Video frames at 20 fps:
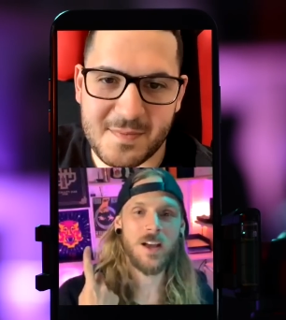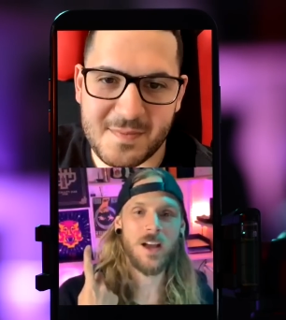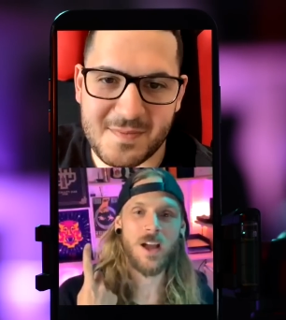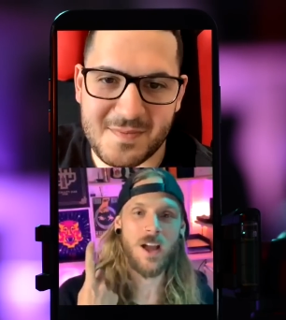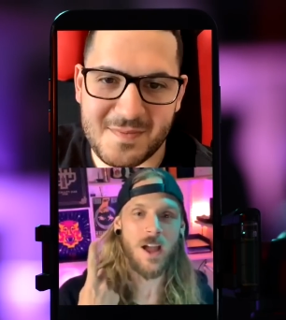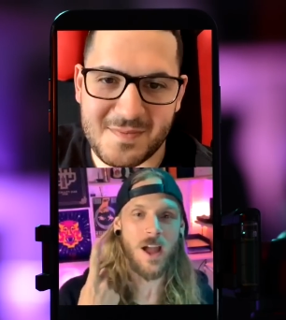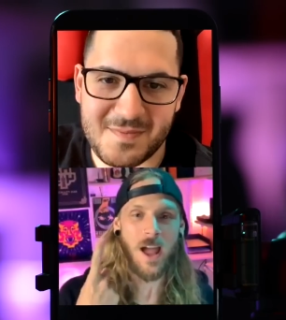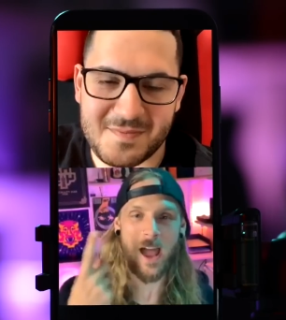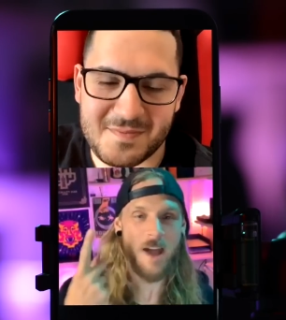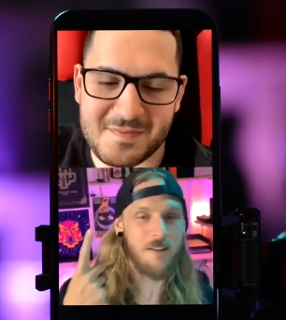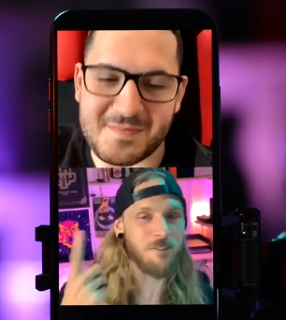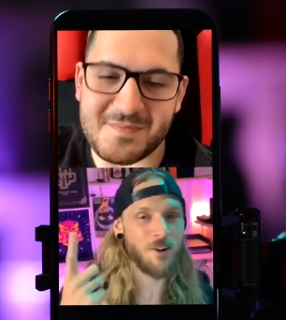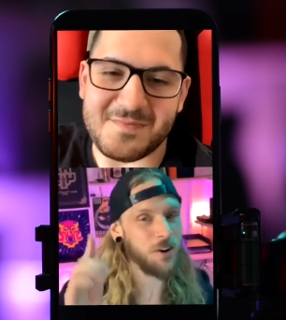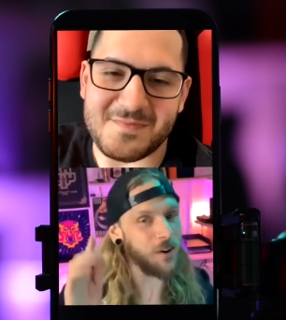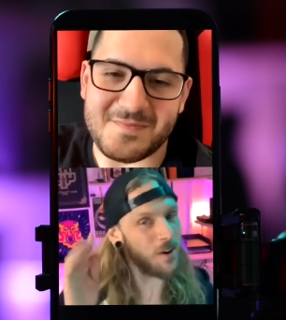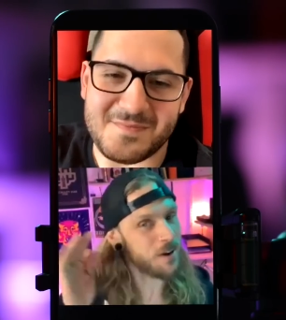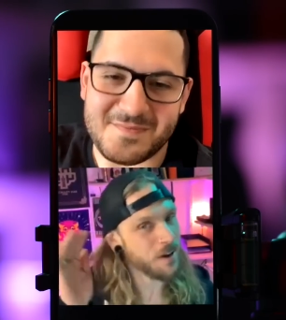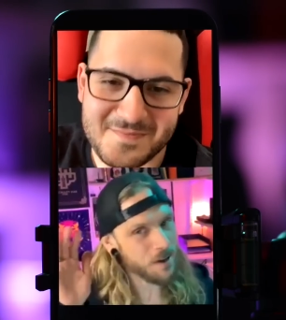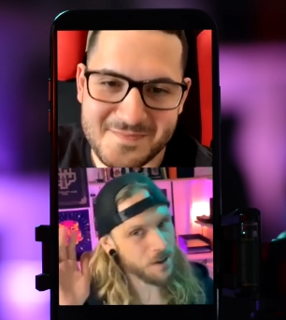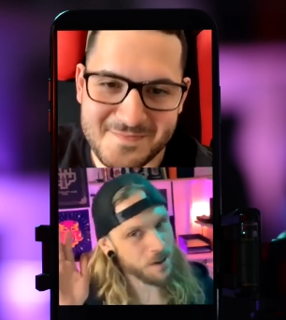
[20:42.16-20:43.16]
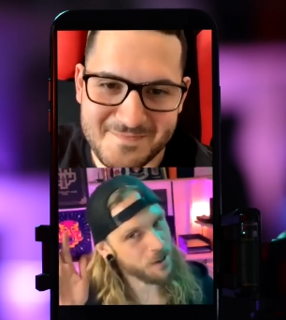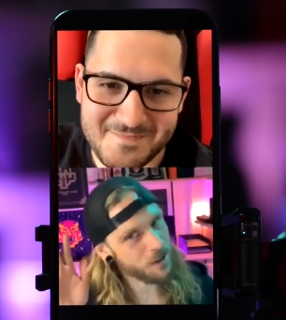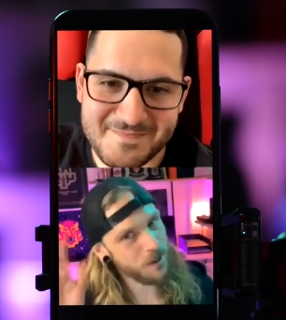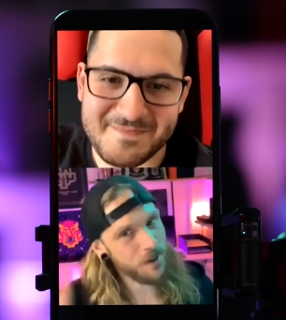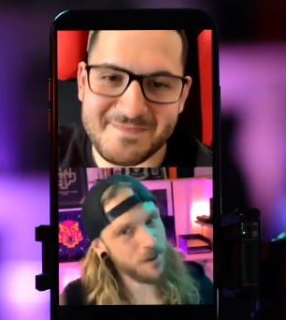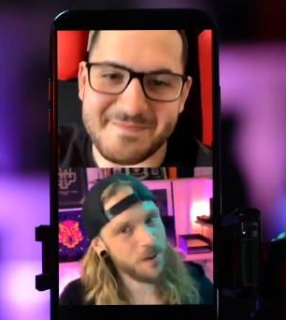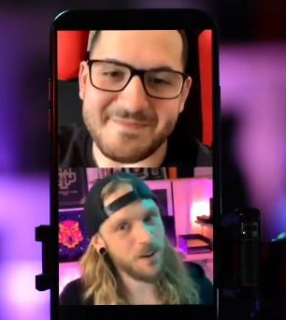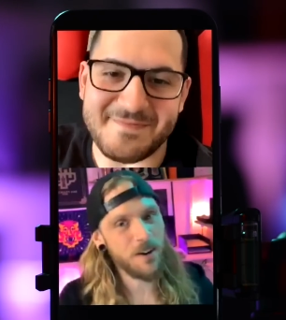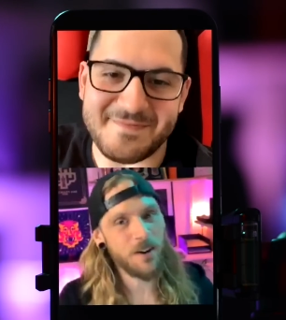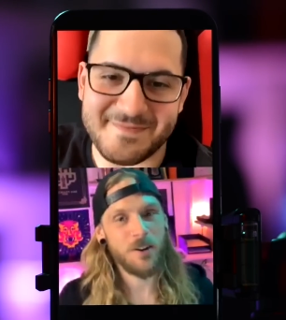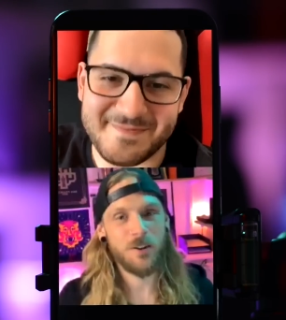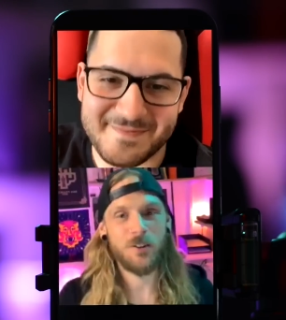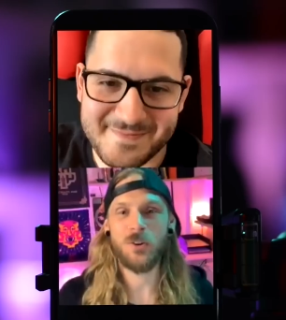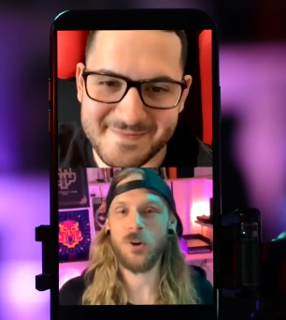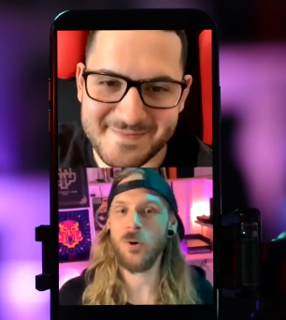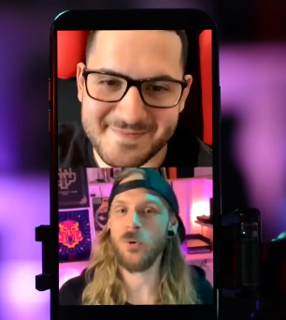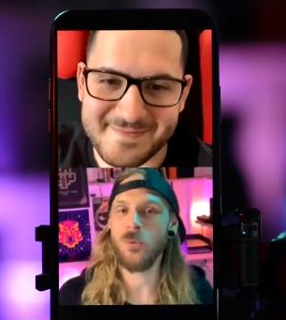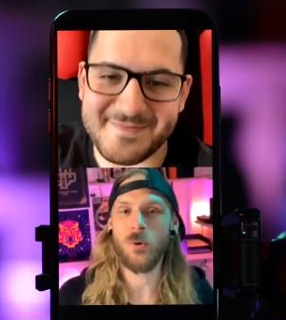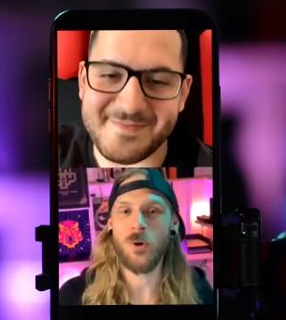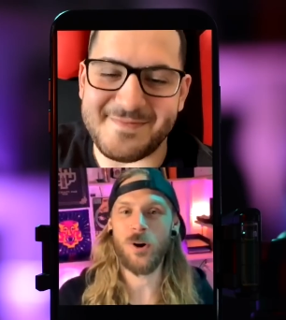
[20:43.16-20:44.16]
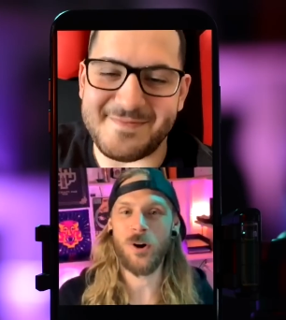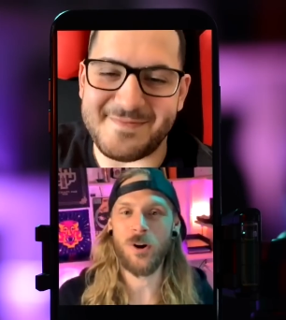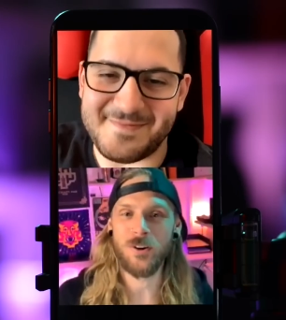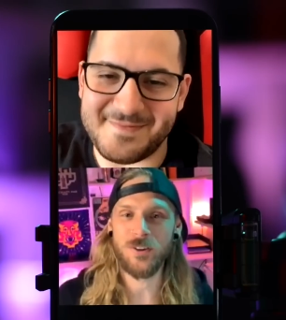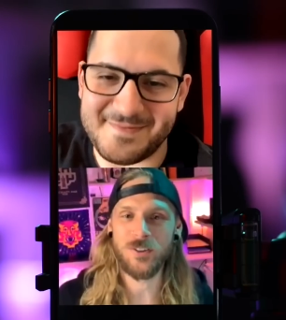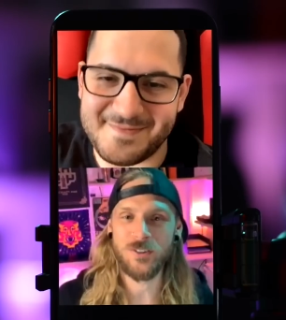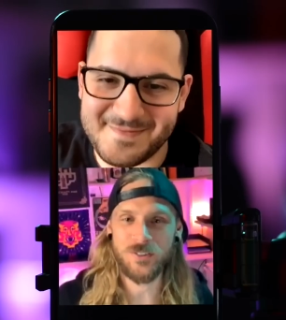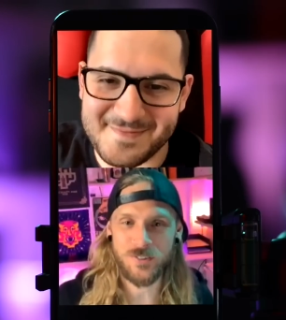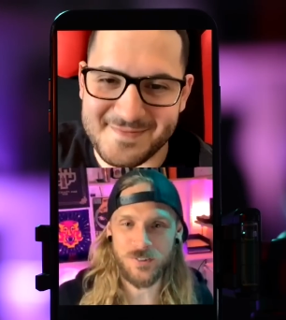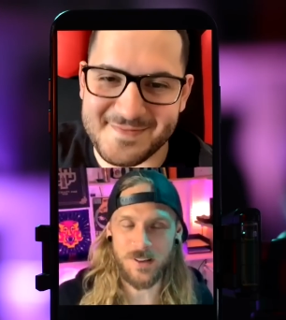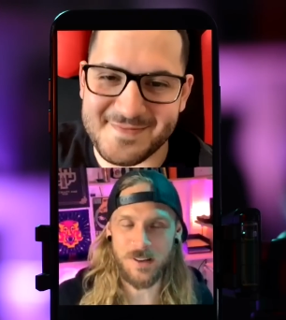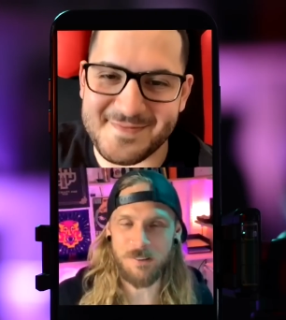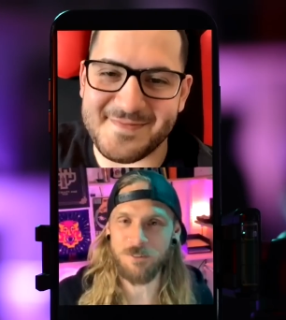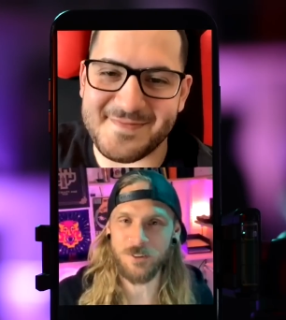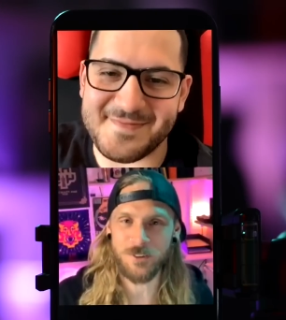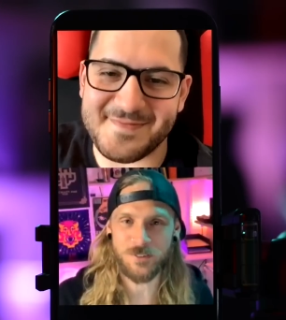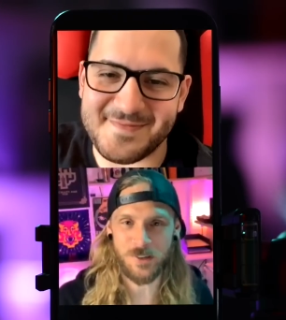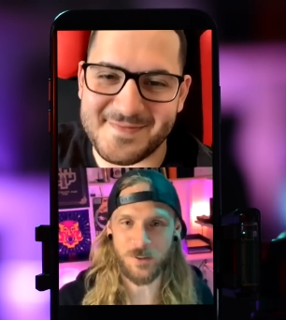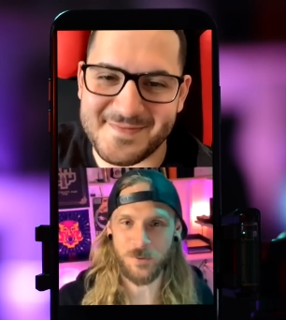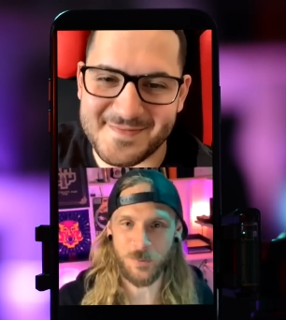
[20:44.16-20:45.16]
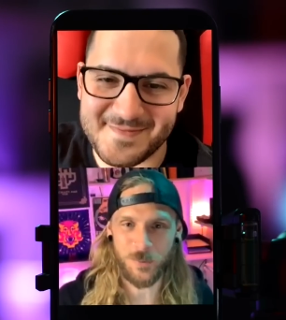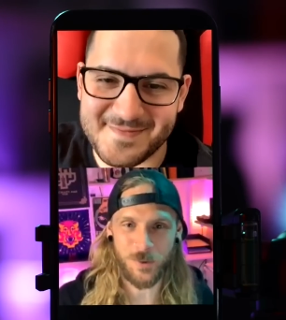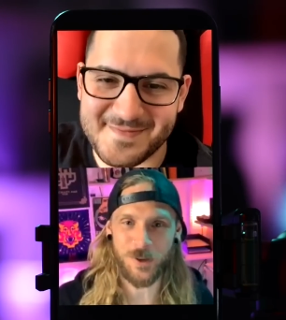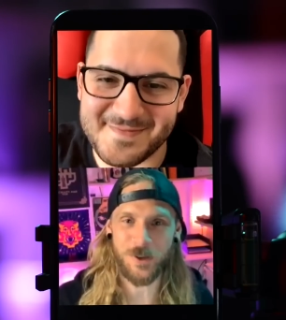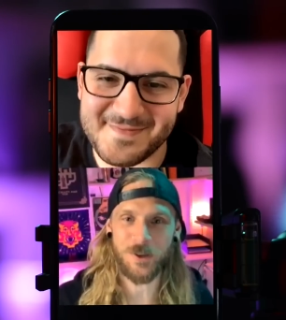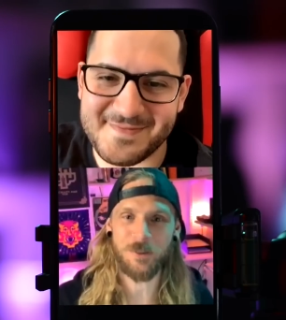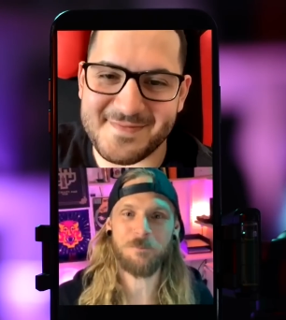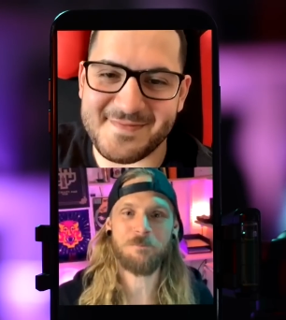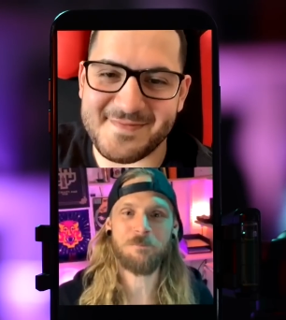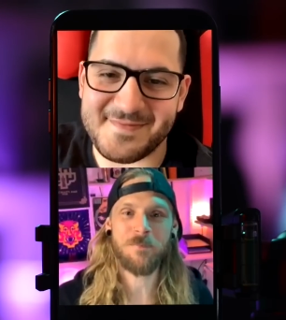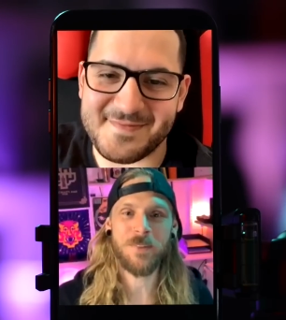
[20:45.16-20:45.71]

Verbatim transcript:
Speaker 1: having an ear towards InfoSec Twitter.